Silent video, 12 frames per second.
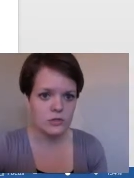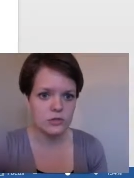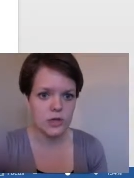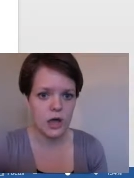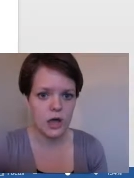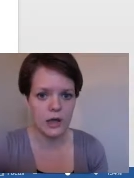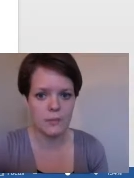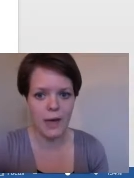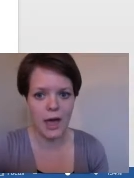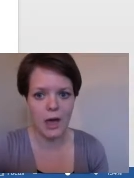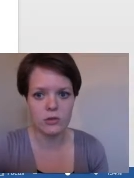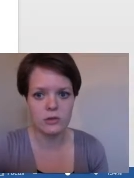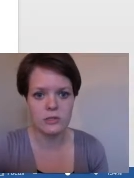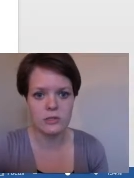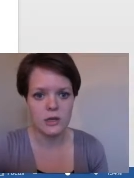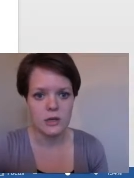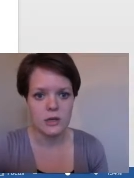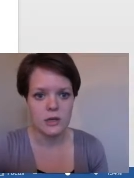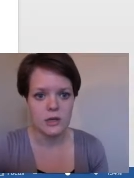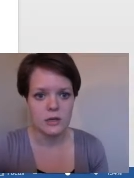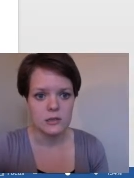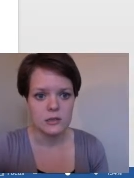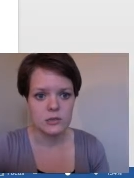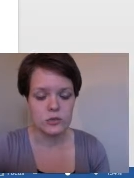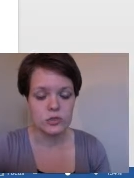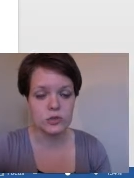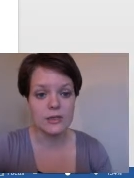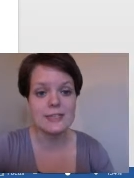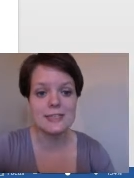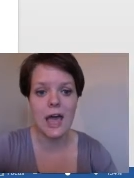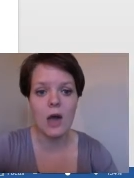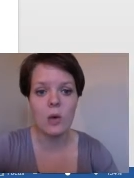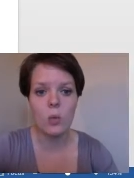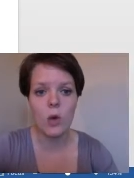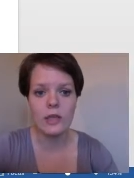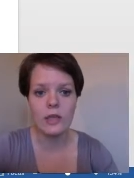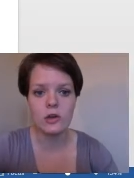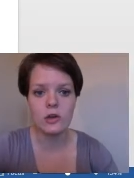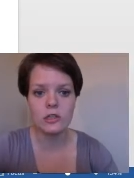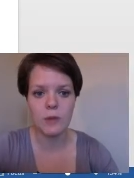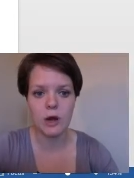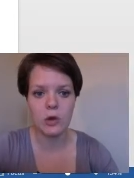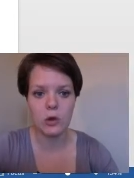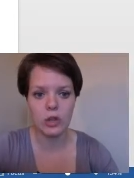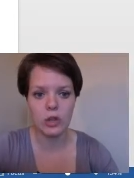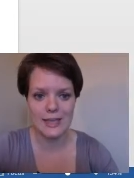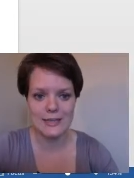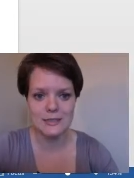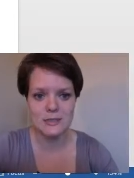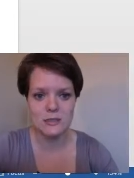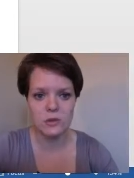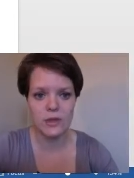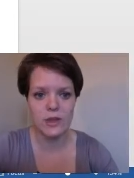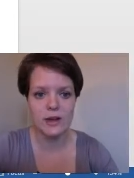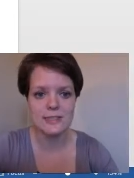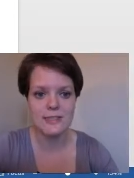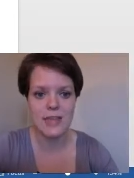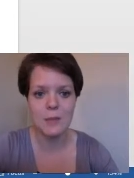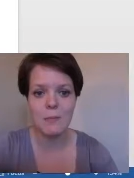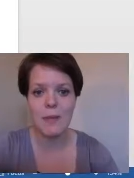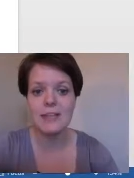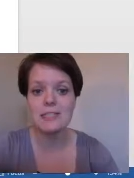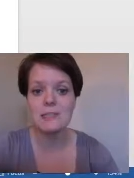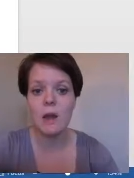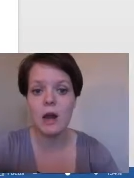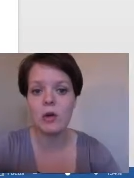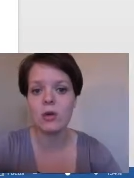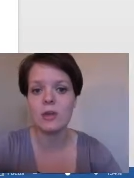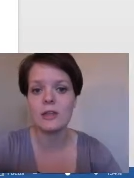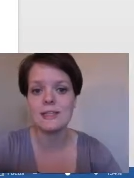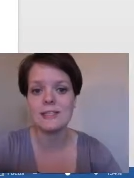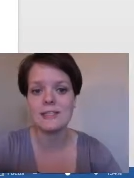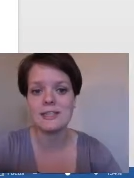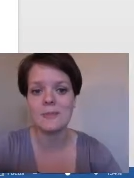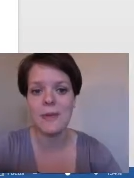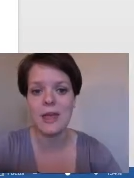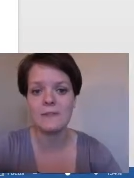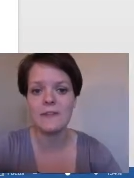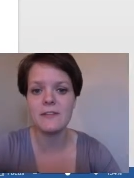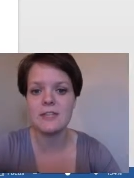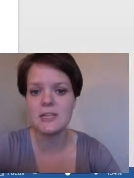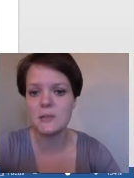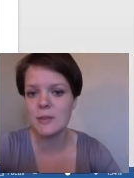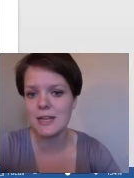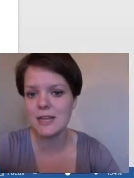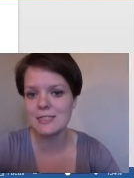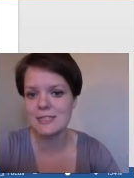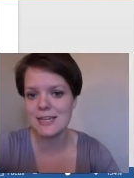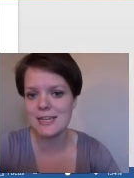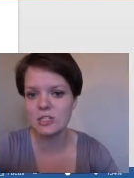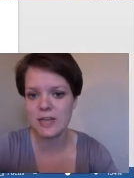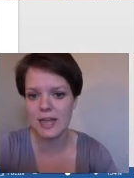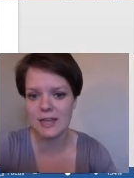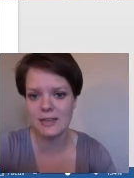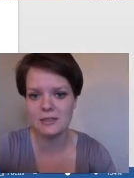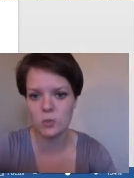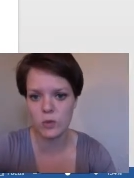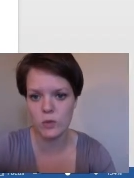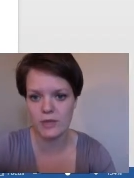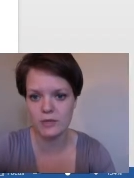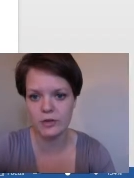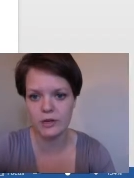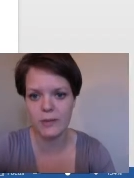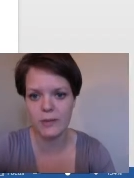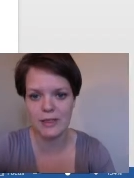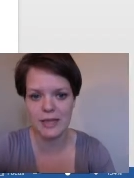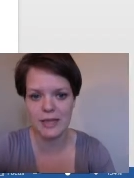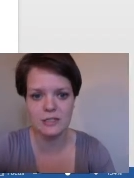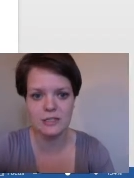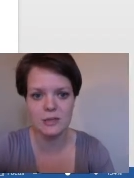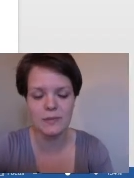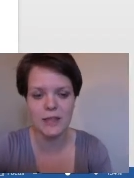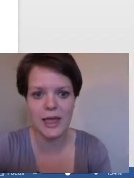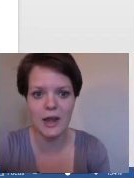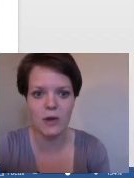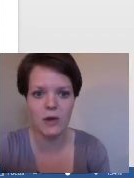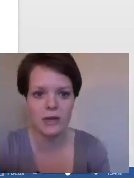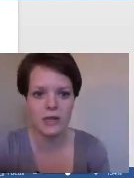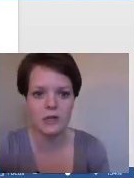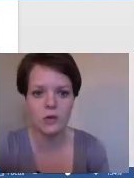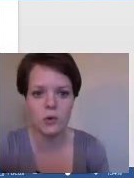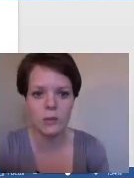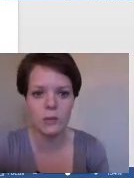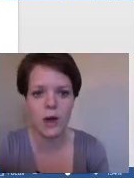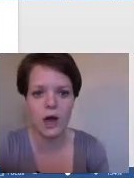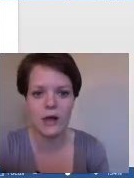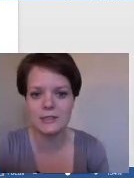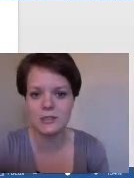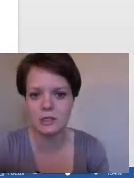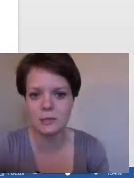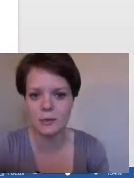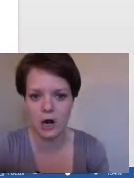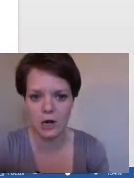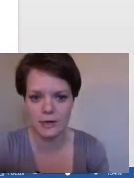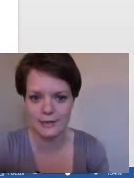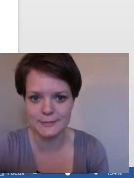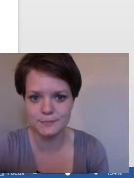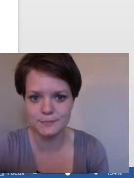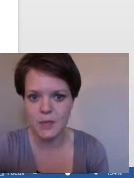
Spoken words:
talk about, to list out what your SMART goal is. So here I say, my SMART goal is to spend 15 minutes each day this week during my lunch to plan out an indoor potted herb garden.